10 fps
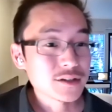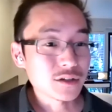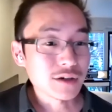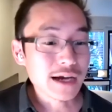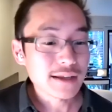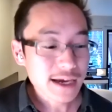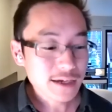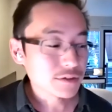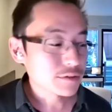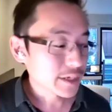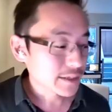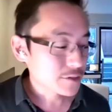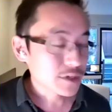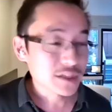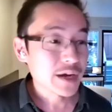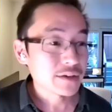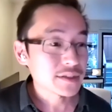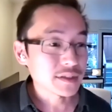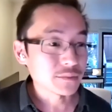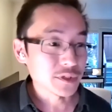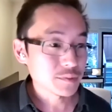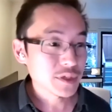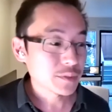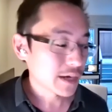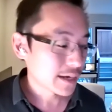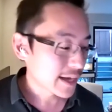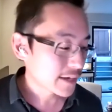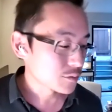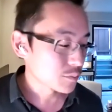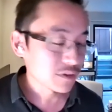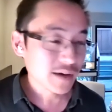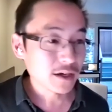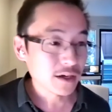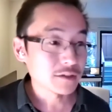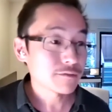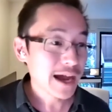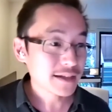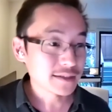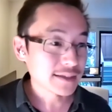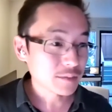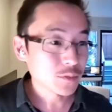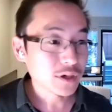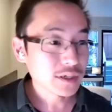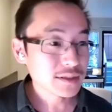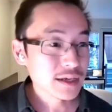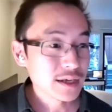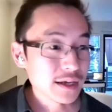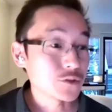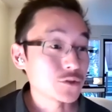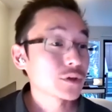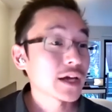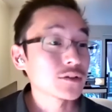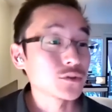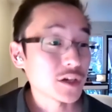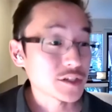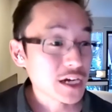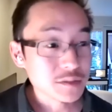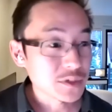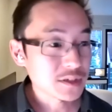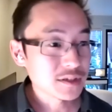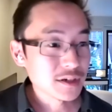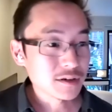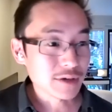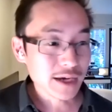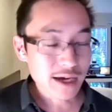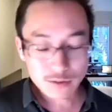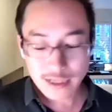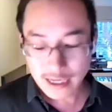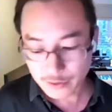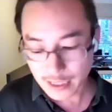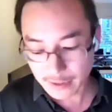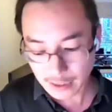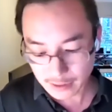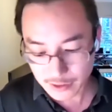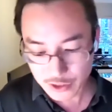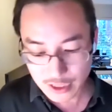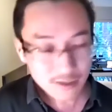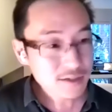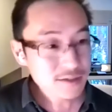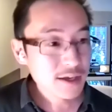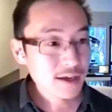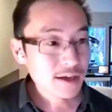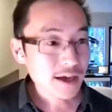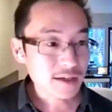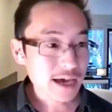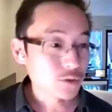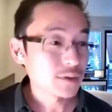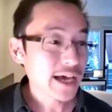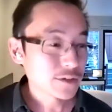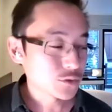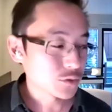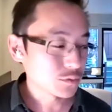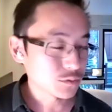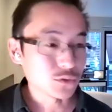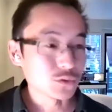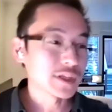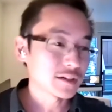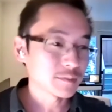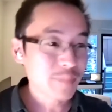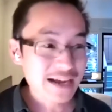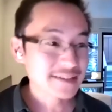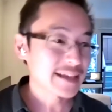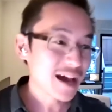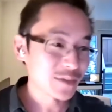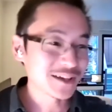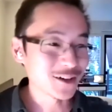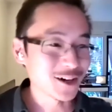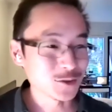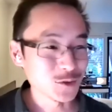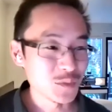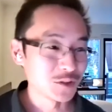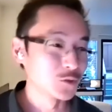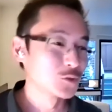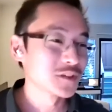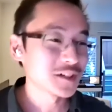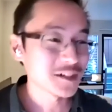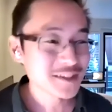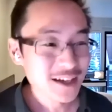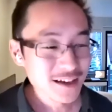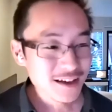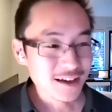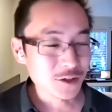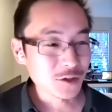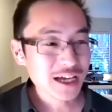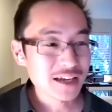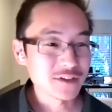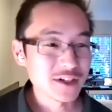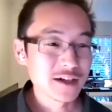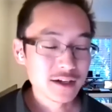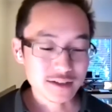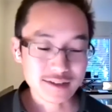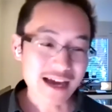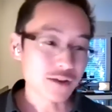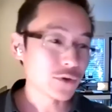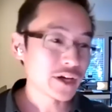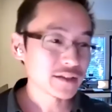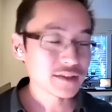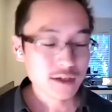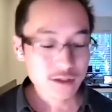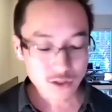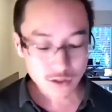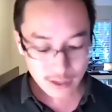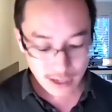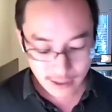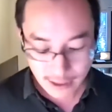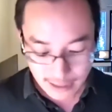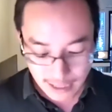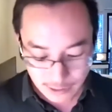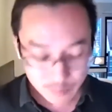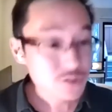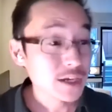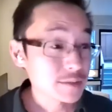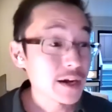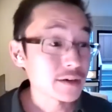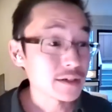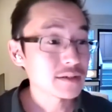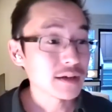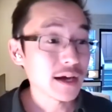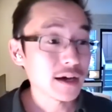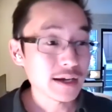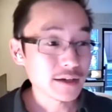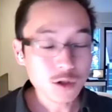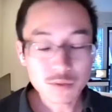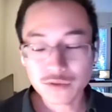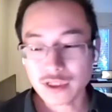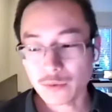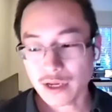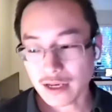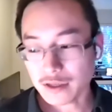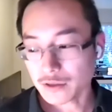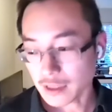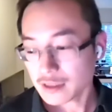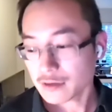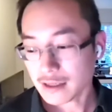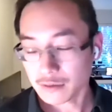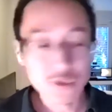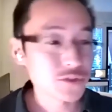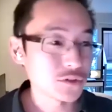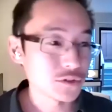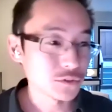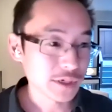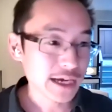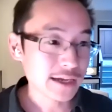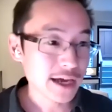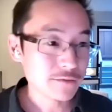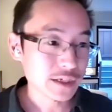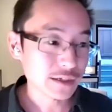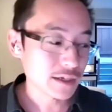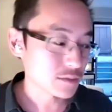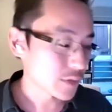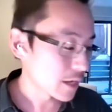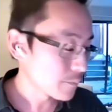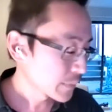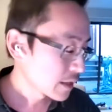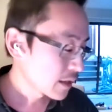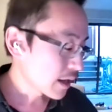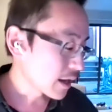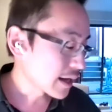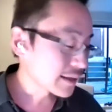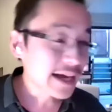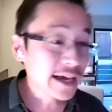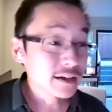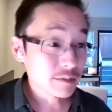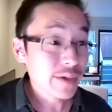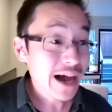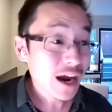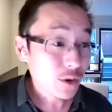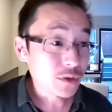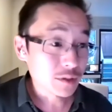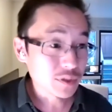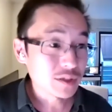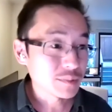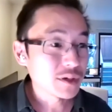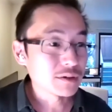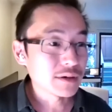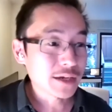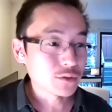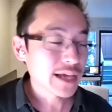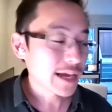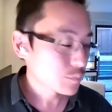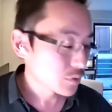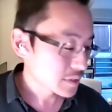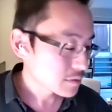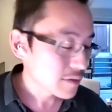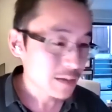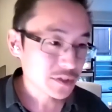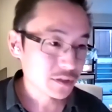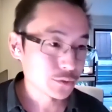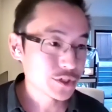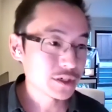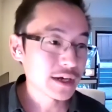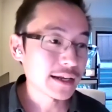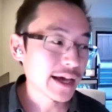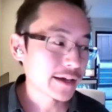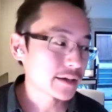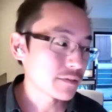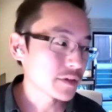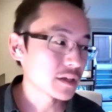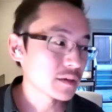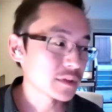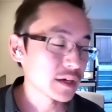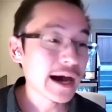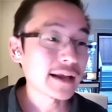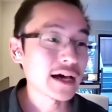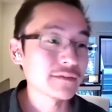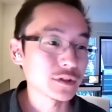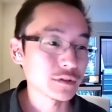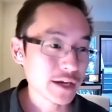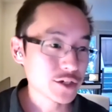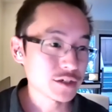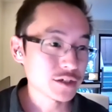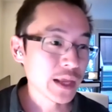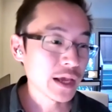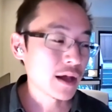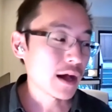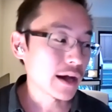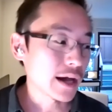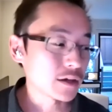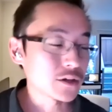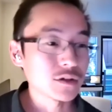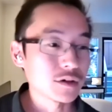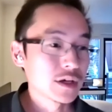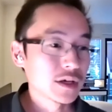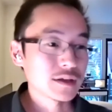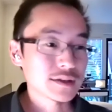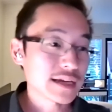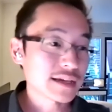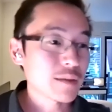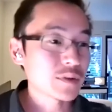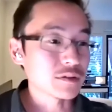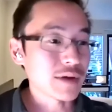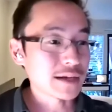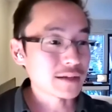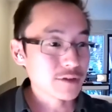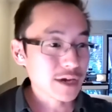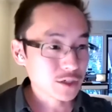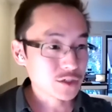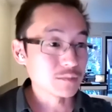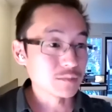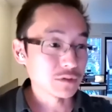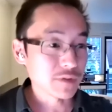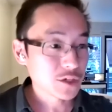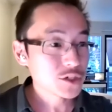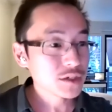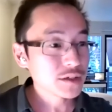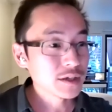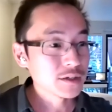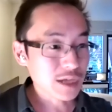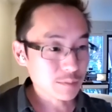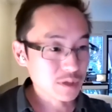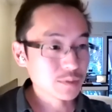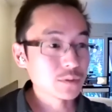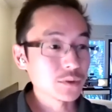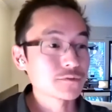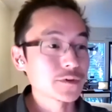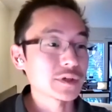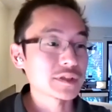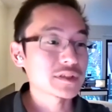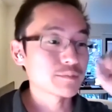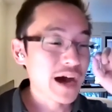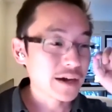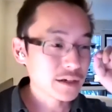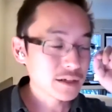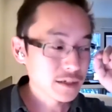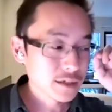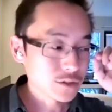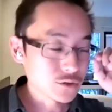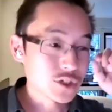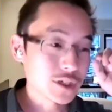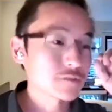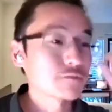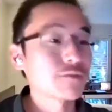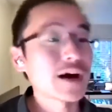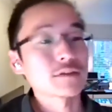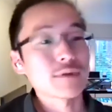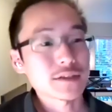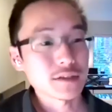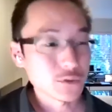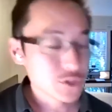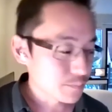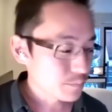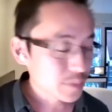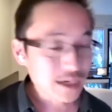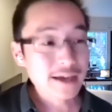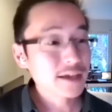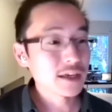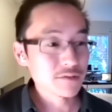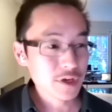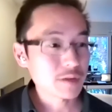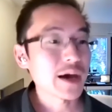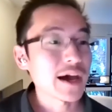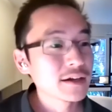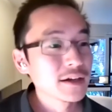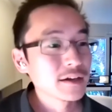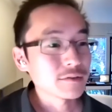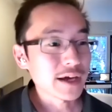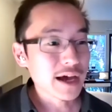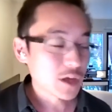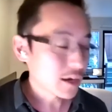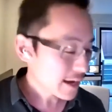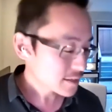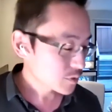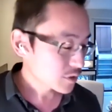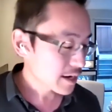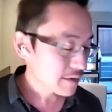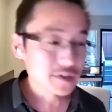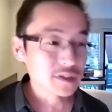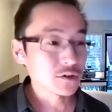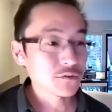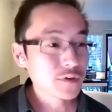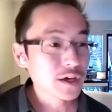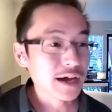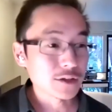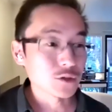So I like to create that transparency with people. I like to provide all the facts and data points, and you can do your judgment, right? I don't like to have hidden agendas, and I don't like to do the backstabbing or do maneuvers, kind of sideways. So I like to be transparent, and hopefully when I interact with you, you will get that feeling as well. I like empowering people. I don't like prescribed solution. I like giving them the high level direction and also setting up the right strategic motivation so that people will feel inspired to just find the right solution. But I can give feedback, right? I'm not expert on every single thing.